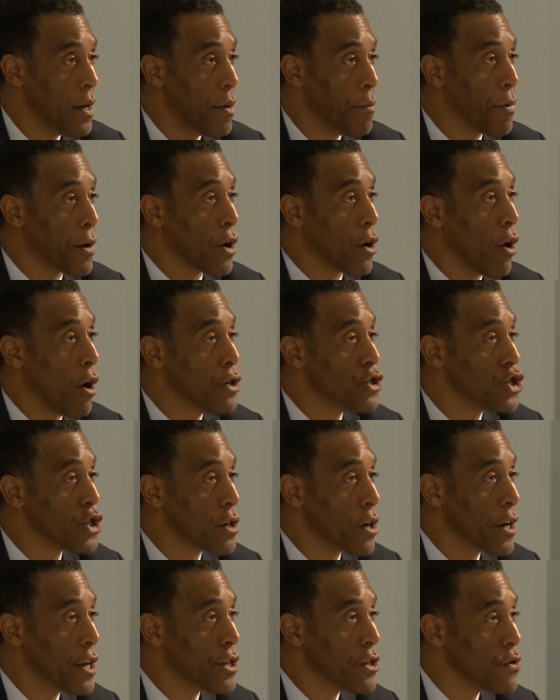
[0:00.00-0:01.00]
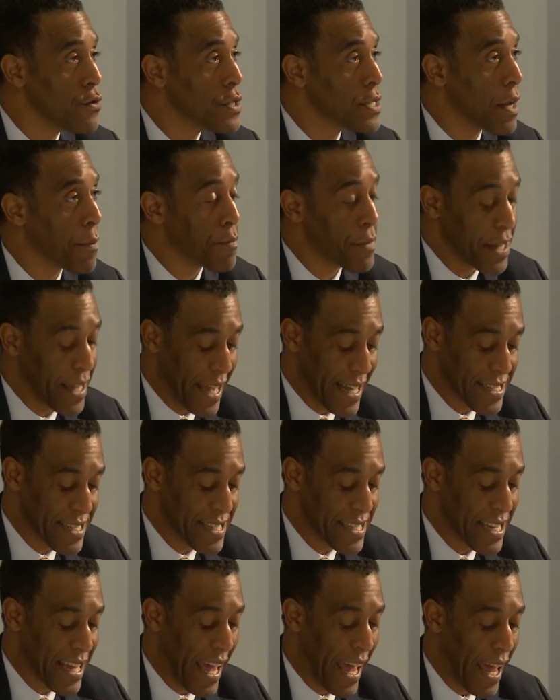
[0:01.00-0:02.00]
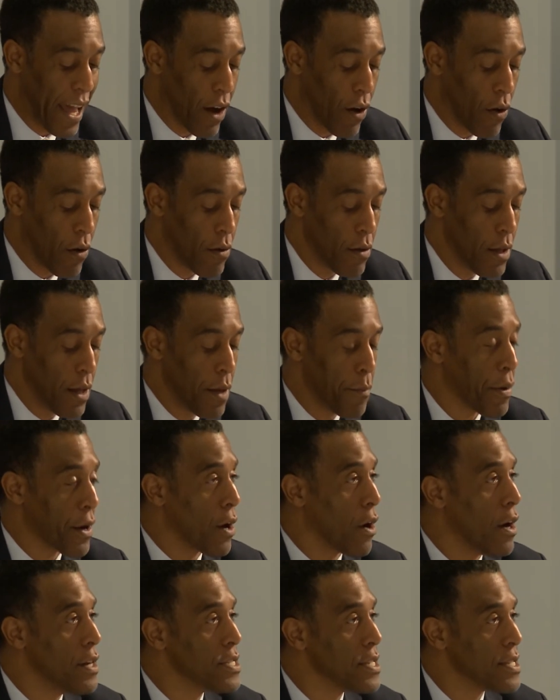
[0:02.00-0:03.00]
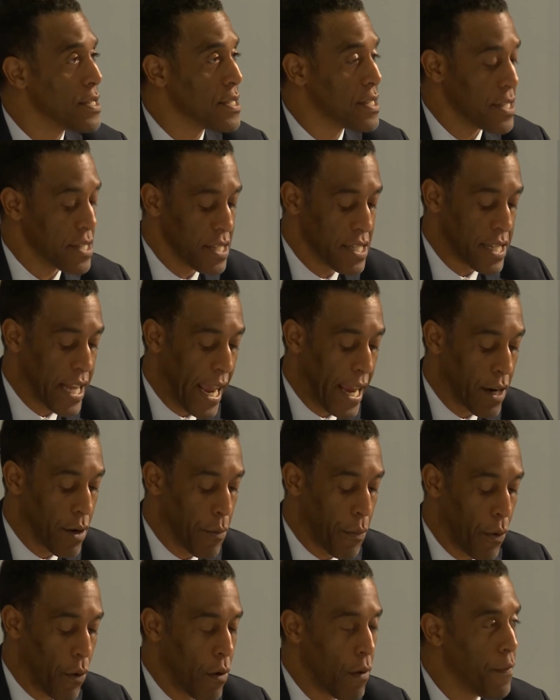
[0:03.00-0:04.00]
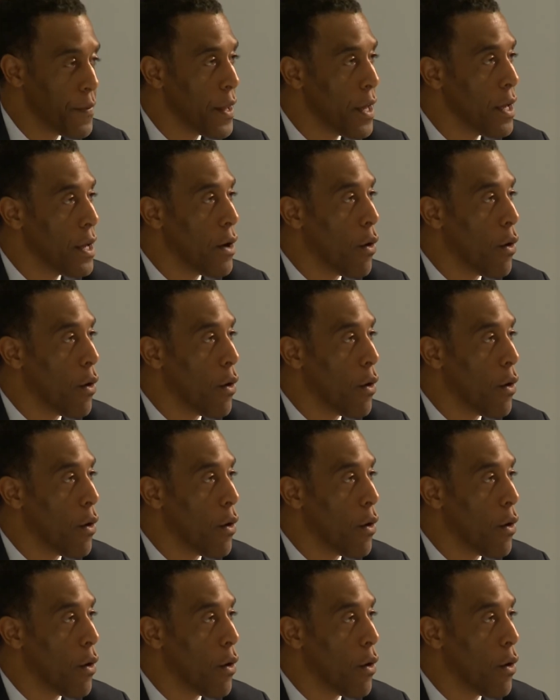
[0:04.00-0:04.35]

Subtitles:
because you're going to do something at scale, because it's sustainable,